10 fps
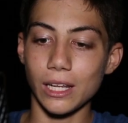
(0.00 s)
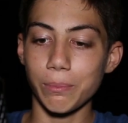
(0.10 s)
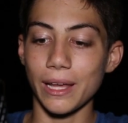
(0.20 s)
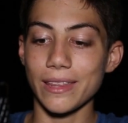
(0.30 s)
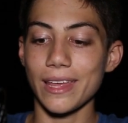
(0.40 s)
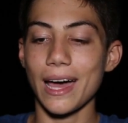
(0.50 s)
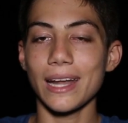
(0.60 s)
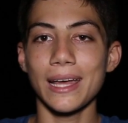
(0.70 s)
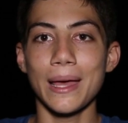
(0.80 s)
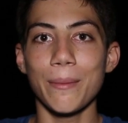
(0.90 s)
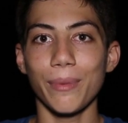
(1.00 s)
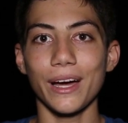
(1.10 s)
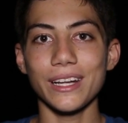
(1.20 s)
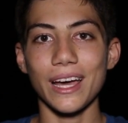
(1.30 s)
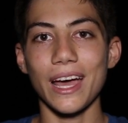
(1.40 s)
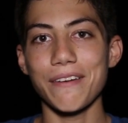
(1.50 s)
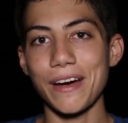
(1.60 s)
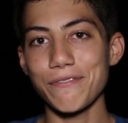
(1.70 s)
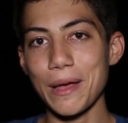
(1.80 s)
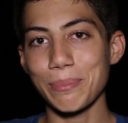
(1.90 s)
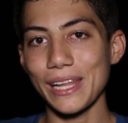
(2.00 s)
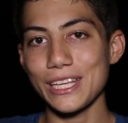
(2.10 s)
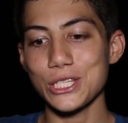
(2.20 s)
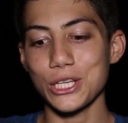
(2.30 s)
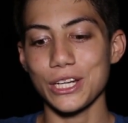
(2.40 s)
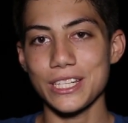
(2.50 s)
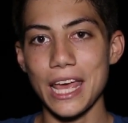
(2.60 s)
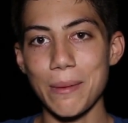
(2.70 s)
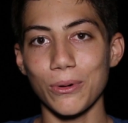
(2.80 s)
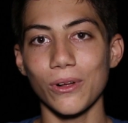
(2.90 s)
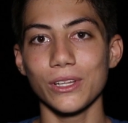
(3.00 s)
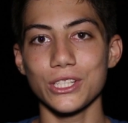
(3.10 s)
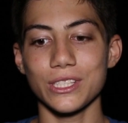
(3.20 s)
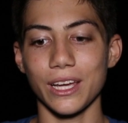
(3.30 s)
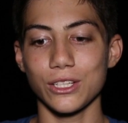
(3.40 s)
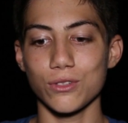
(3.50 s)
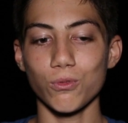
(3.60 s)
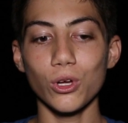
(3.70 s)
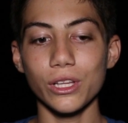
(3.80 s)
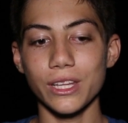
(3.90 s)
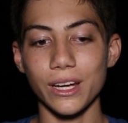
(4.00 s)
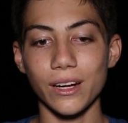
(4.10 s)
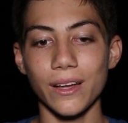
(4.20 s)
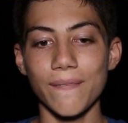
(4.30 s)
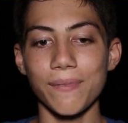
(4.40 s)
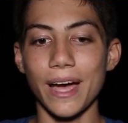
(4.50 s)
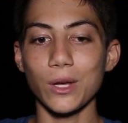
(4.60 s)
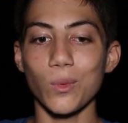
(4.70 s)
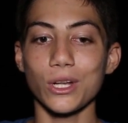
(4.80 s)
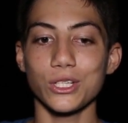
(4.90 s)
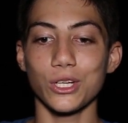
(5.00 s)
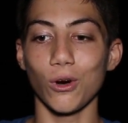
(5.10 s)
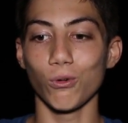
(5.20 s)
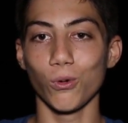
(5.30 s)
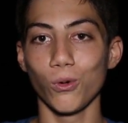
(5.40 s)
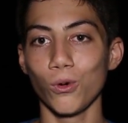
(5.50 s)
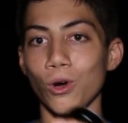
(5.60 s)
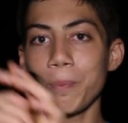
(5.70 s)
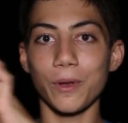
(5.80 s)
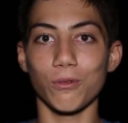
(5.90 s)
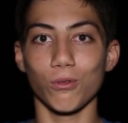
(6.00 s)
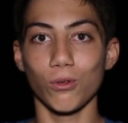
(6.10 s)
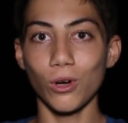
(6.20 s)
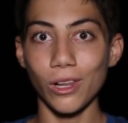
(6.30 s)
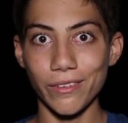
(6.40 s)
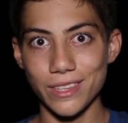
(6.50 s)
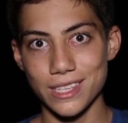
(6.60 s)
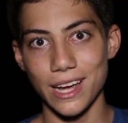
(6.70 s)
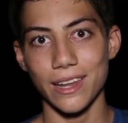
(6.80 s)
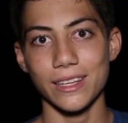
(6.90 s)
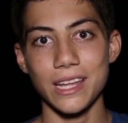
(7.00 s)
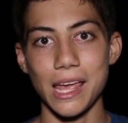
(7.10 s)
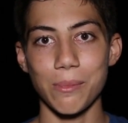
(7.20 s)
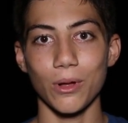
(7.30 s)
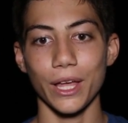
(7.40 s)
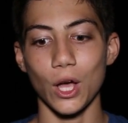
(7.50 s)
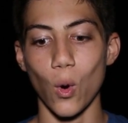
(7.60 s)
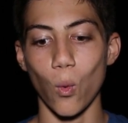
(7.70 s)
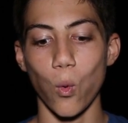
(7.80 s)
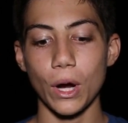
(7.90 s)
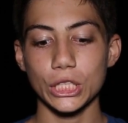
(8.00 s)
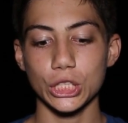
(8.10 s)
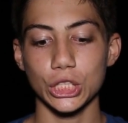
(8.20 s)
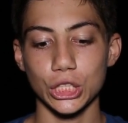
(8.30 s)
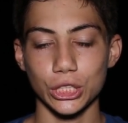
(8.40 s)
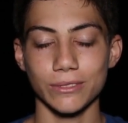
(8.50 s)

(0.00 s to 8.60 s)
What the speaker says: it up like that, but If I place this on a table, just roll it there, I don't want it to go whoop and roll off the side of the table and go whoosh.